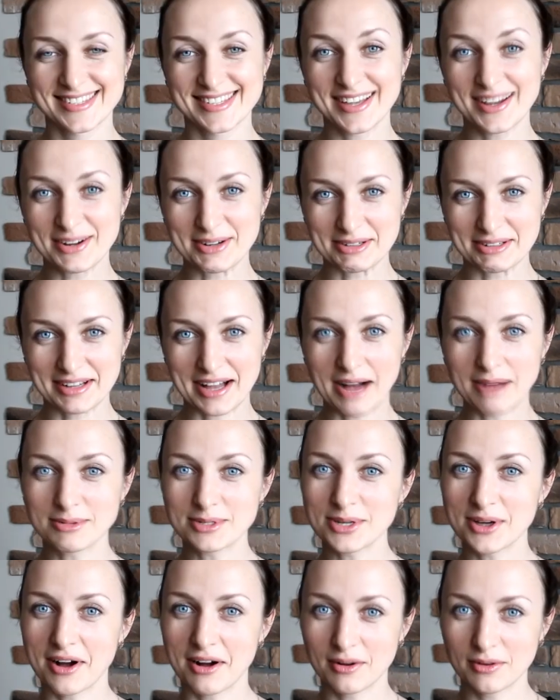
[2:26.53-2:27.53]
So
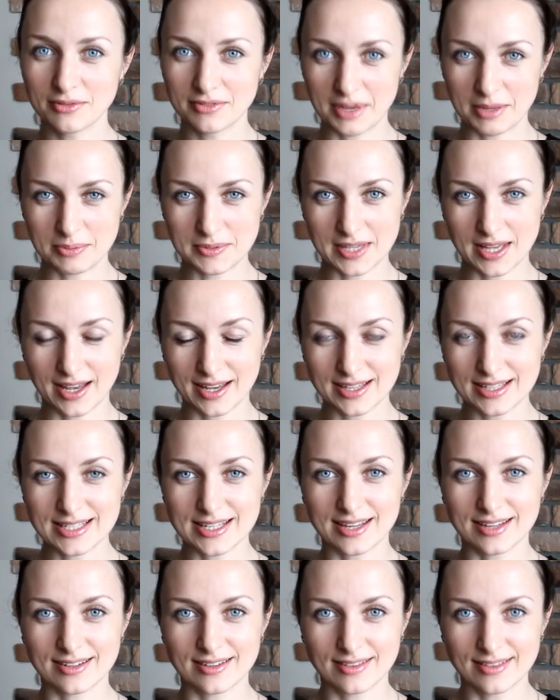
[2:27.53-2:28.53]
come to our
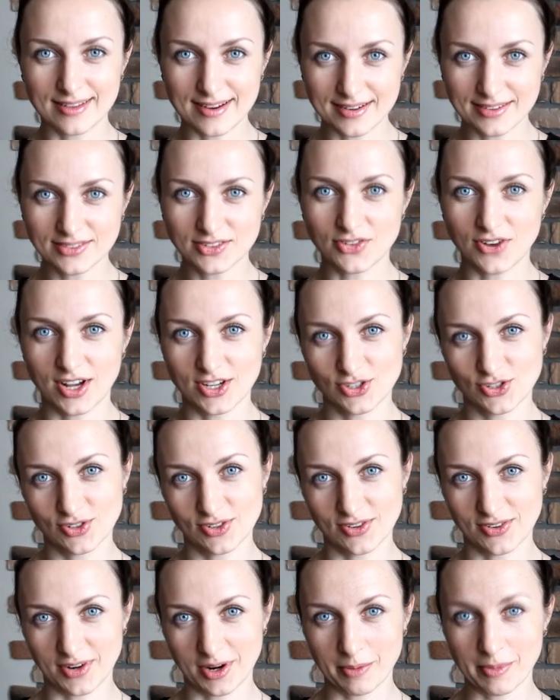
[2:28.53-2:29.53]
website and learn
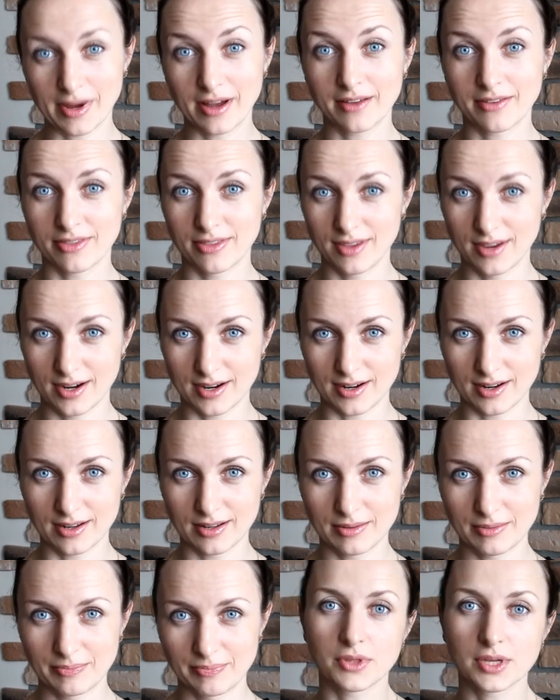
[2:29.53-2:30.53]
Russian grammar there.